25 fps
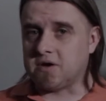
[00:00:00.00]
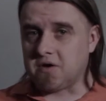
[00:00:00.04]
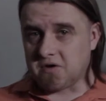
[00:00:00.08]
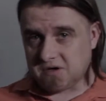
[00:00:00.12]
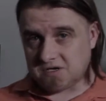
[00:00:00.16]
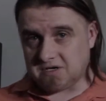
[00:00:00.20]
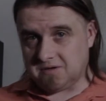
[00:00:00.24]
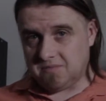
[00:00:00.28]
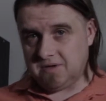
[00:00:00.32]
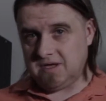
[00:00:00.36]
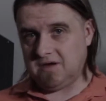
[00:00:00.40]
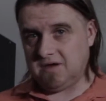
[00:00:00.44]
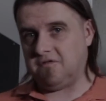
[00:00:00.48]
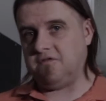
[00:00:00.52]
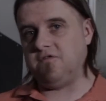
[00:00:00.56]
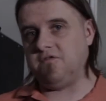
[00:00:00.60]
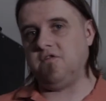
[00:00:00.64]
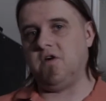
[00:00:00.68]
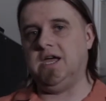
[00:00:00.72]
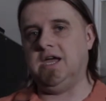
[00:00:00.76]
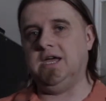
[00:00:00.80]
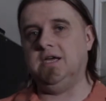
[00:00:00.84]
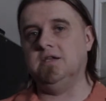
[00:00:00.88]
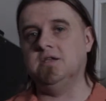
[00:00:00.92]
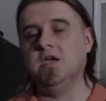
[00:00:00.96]
are going to be
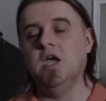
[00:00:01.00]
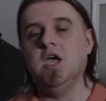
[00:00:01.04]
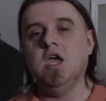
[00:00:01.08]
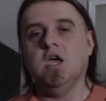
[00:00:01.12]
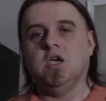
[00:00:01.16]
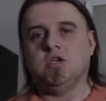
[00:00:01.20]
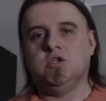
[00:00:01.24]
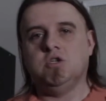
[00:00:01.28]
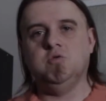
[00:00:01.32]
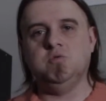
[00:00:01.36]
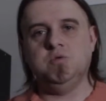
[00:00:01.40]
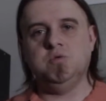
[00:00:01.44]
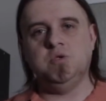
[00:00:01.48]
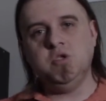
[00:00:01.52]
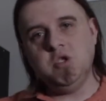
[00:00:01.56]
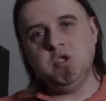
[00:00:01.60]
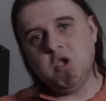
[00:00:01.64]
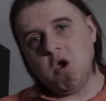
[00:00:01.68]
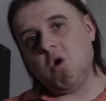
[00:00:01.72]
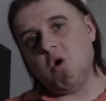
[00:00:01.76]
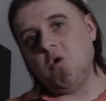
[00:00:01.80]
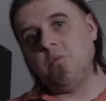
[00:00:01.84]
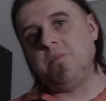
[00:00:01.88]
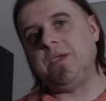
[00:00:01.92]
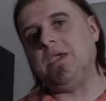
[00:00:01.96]
afraid. You
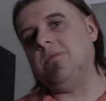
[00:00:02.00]
know